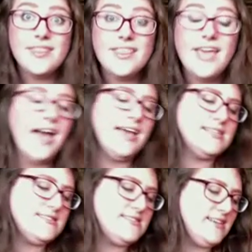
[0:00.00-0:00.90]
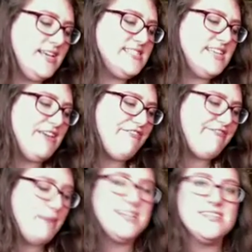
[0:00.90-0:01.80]
yeah, it's a
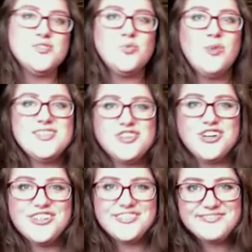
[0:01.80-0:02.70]
feminist Western.